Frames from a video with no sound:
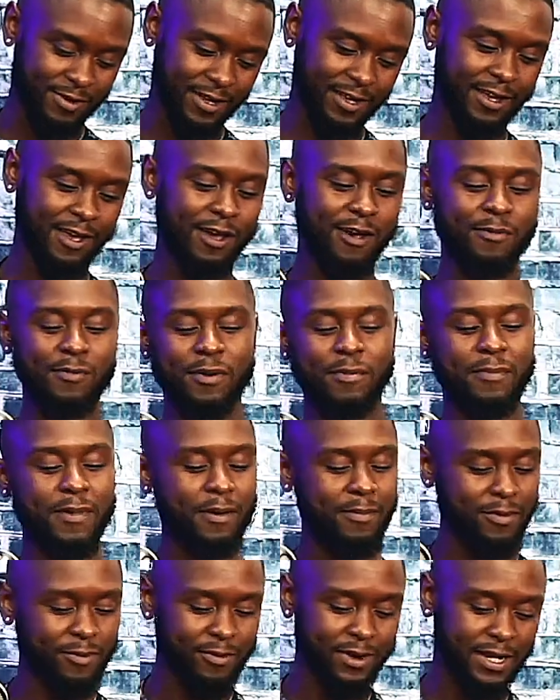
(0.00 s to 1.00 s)
I call my
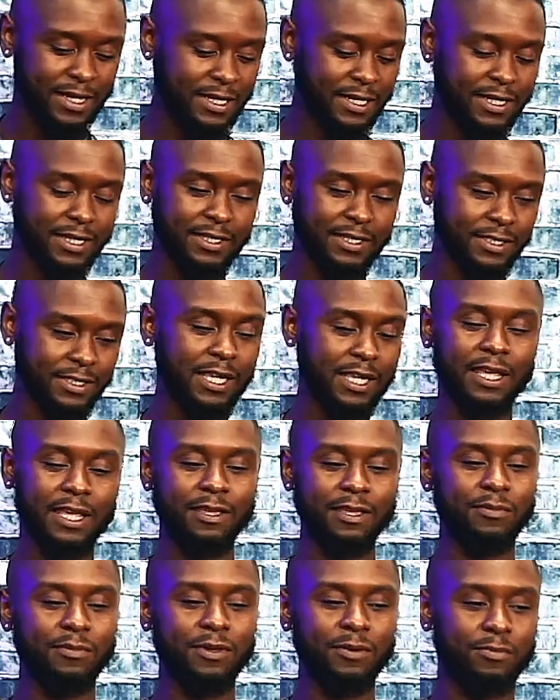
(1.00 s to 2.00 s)
mama right now. She can
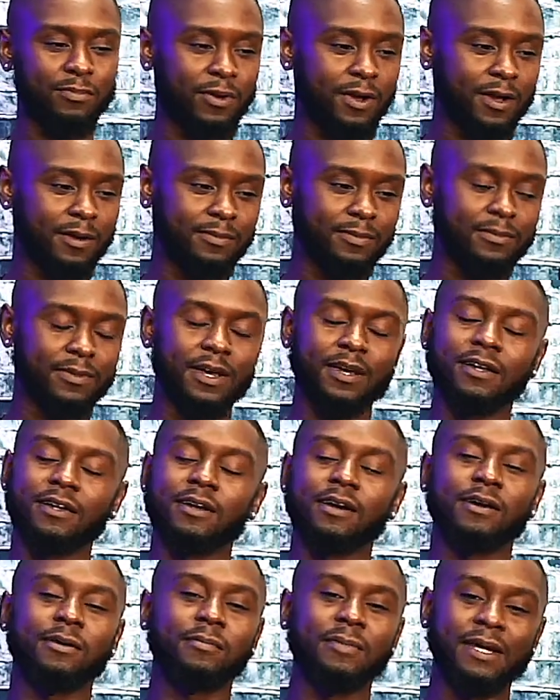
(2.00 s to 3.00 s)
give me a problem. I
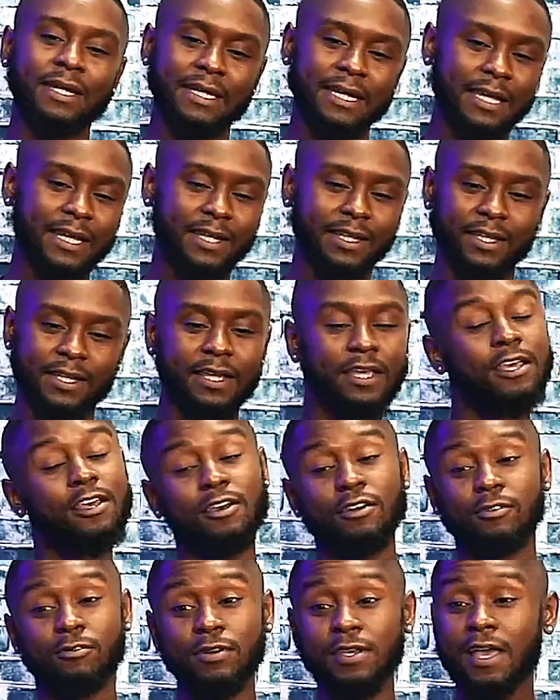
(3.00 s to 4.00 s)
call my daddy
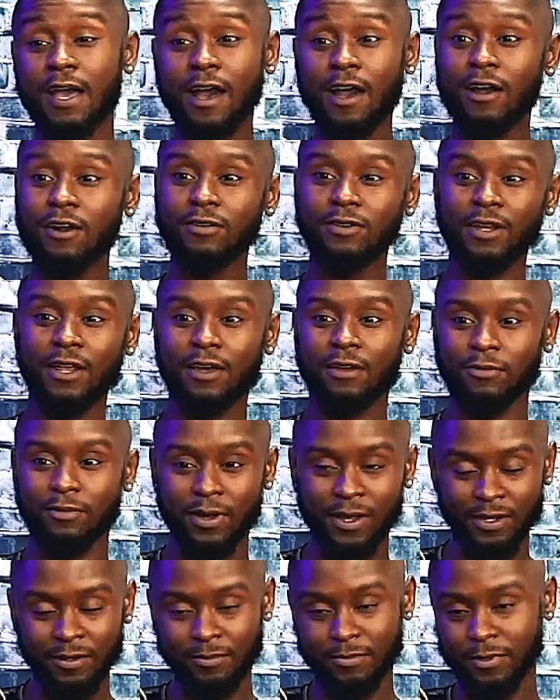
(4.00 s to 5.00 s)
we all not
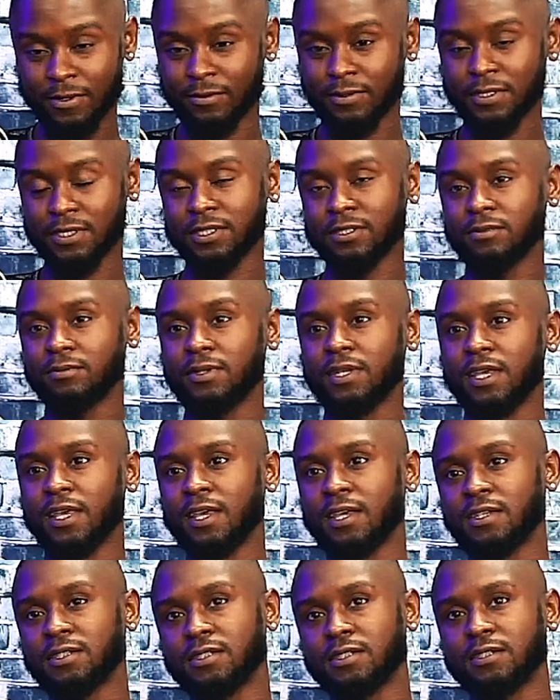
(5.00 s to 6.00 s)
right, bro, until we
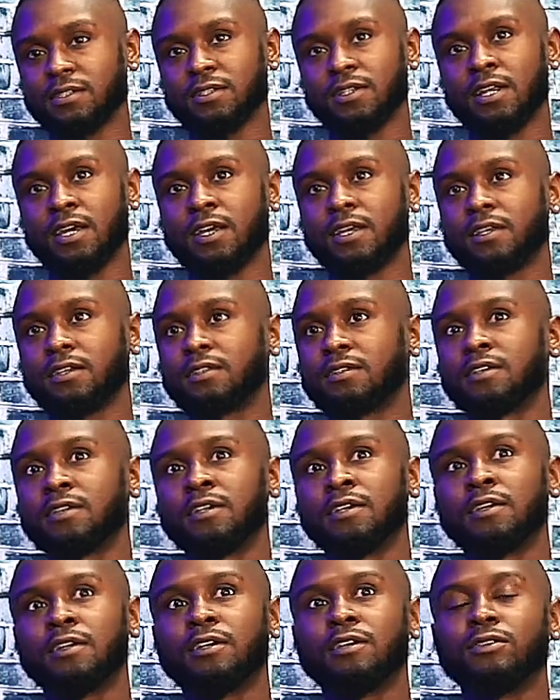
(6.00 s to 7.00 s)
exit. Like,
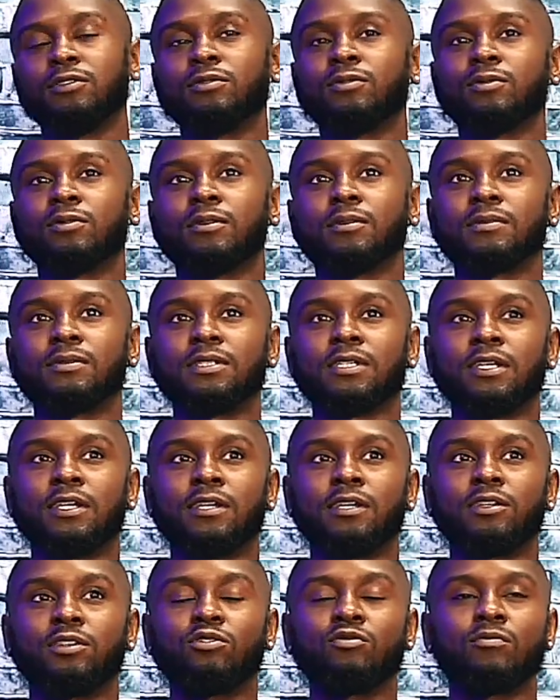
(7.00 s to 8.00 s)
you know what I'm
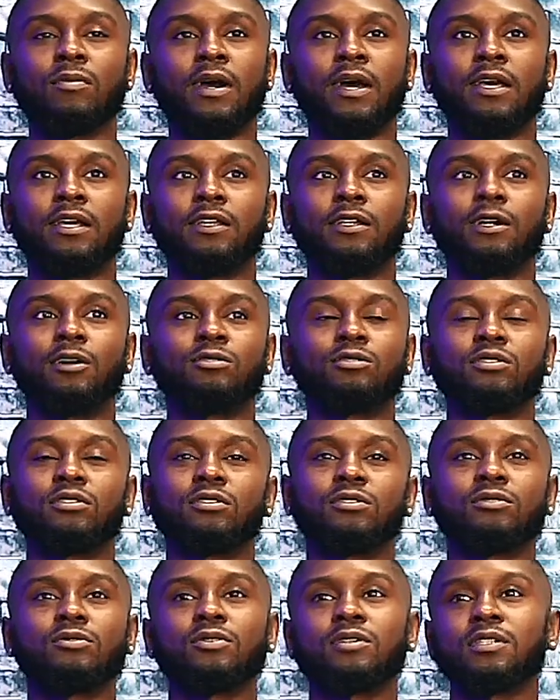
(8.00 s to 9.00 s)
saying? You might go to
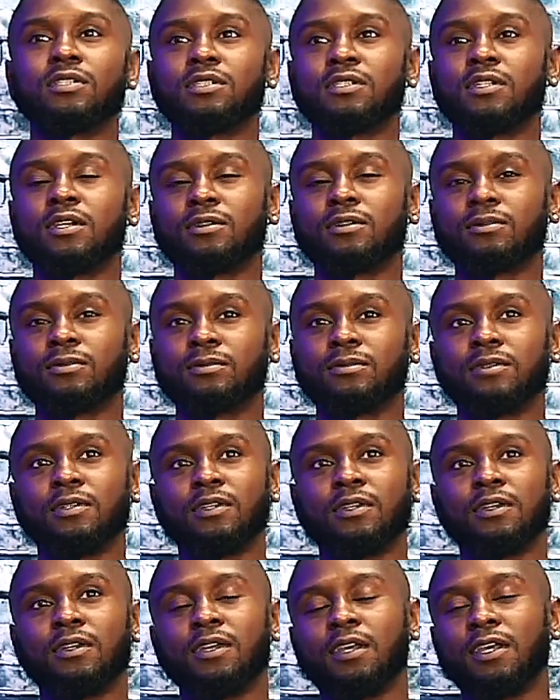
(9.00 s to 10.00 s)
the corner store
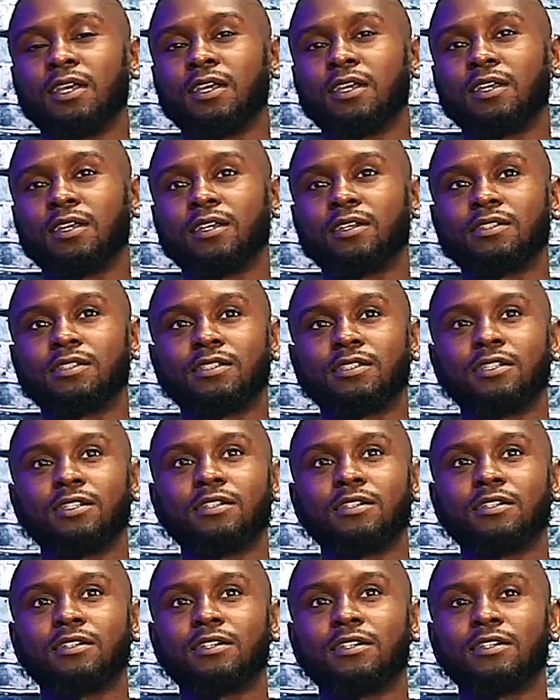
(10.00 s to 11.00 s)
and
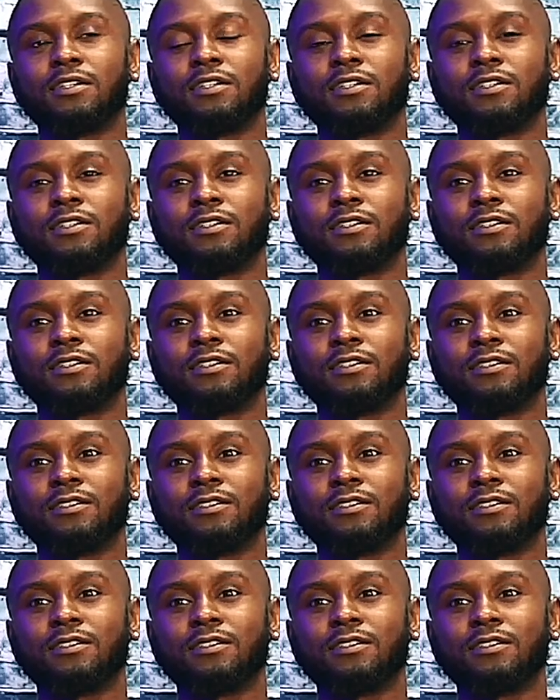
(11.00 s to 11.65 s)
see a uh,